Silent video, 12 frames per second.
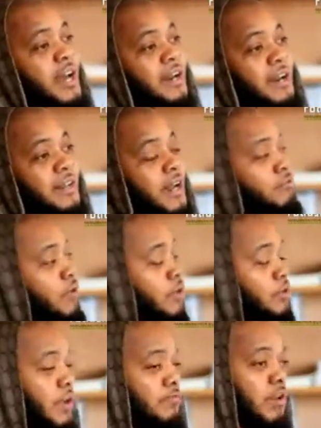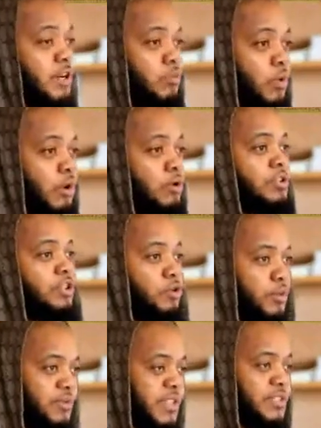and that run the world
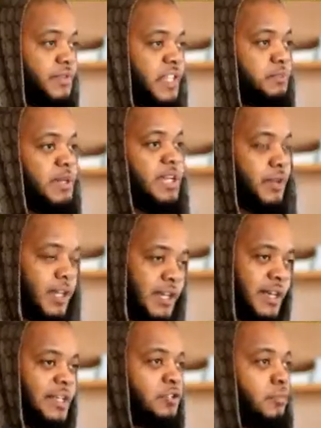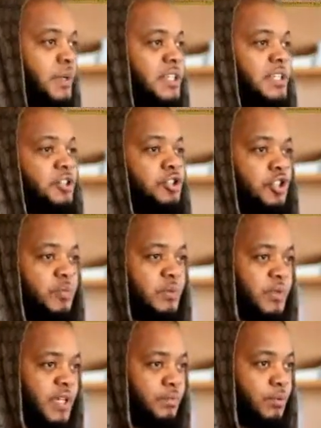deal with these things, believe it or not. And it's not because they're
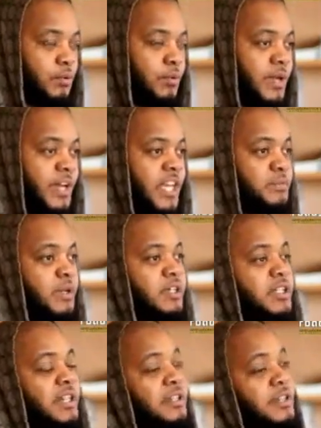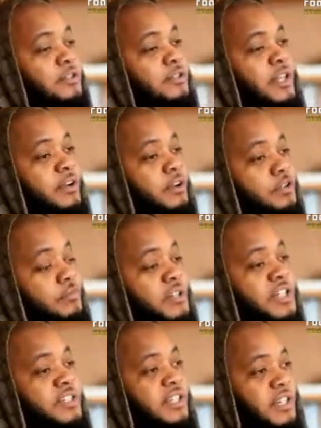stupid people, it's because they got too
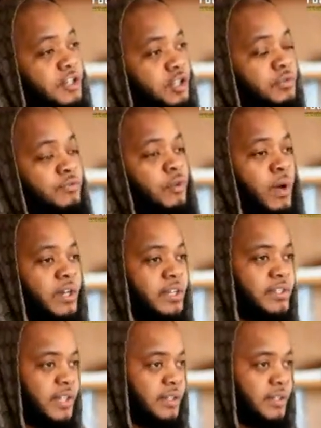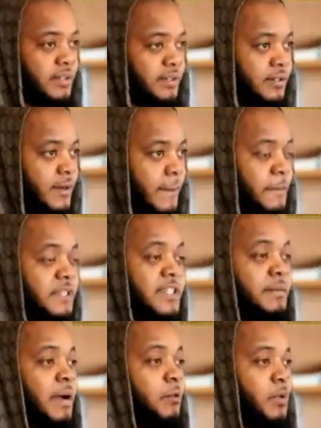much intelligence with no understanding. The
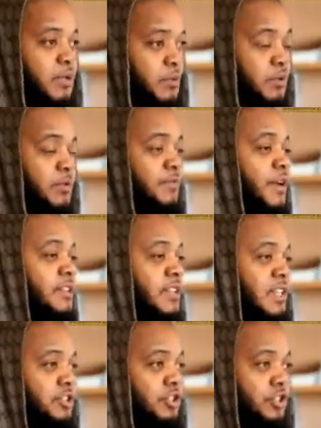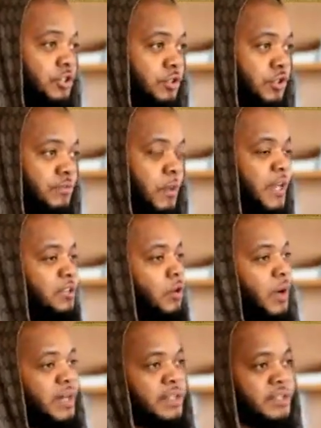same how we was very intelligent youths, but we had
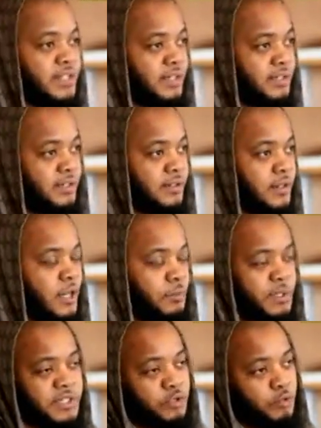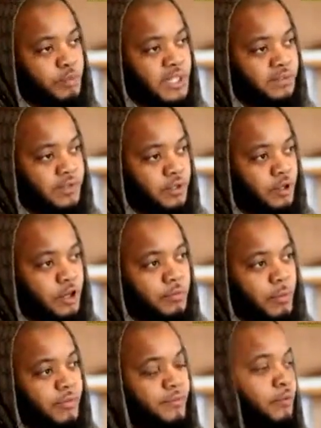no understanding. We still believed in
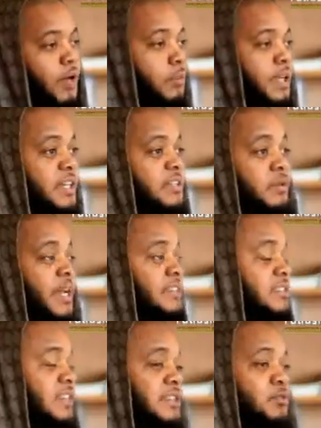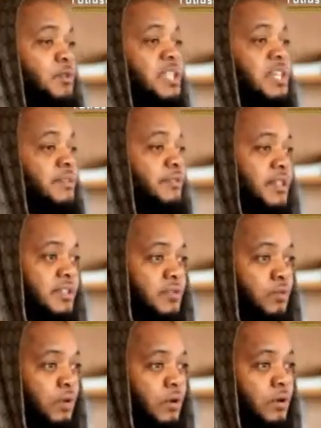God, but we thought that we could still exercise all these other things
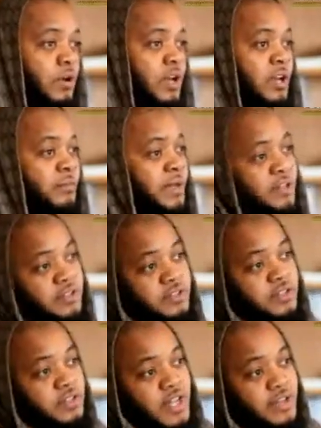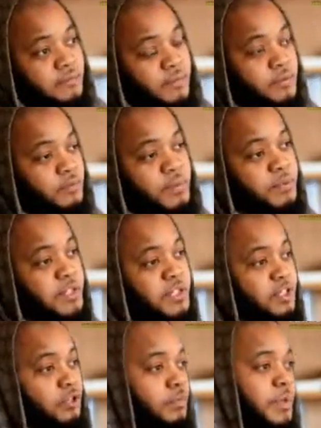as well, because like people
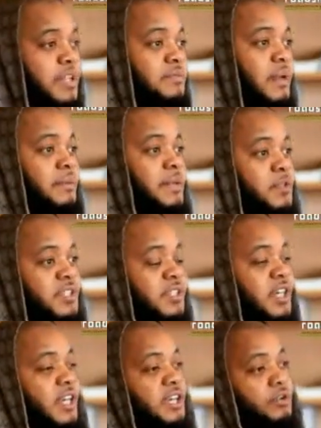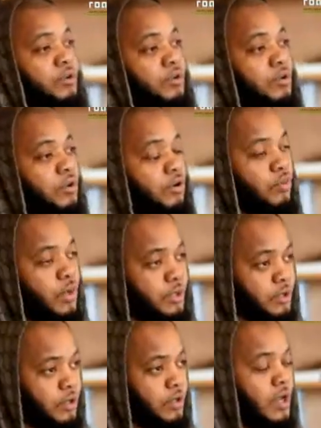just didn't do it because maybe they were scared or
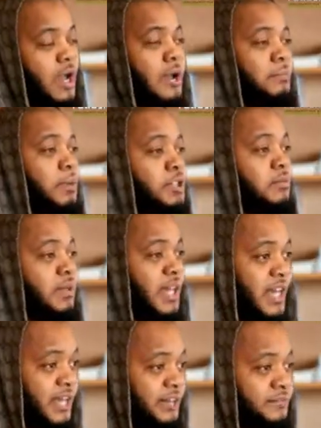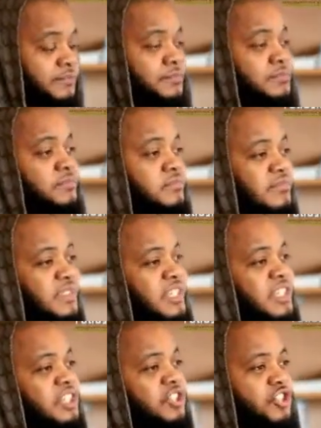whatnot. Bottom line,
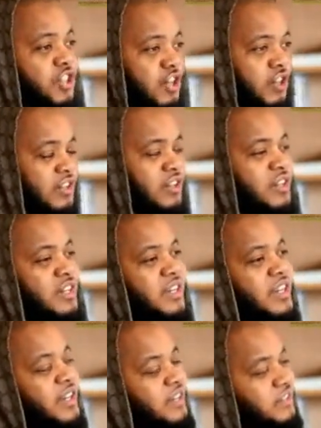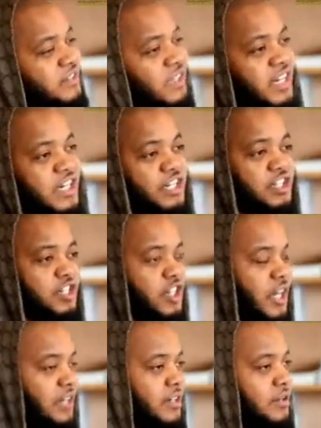it's shirk. It's going to lead you to
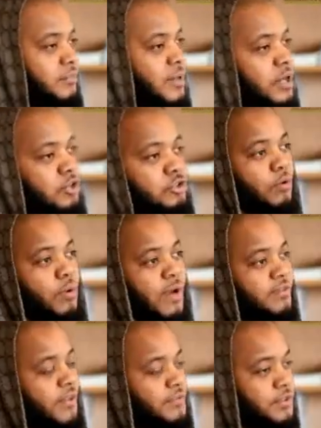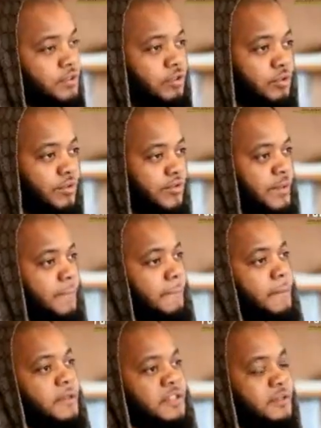Jahannam. Don't have nothing to do with it.
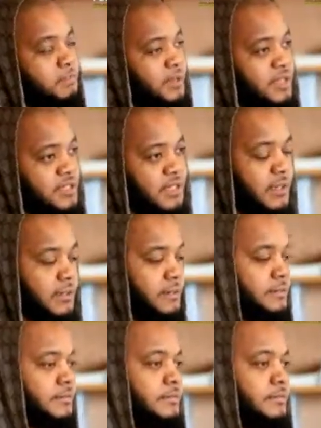Simple as that.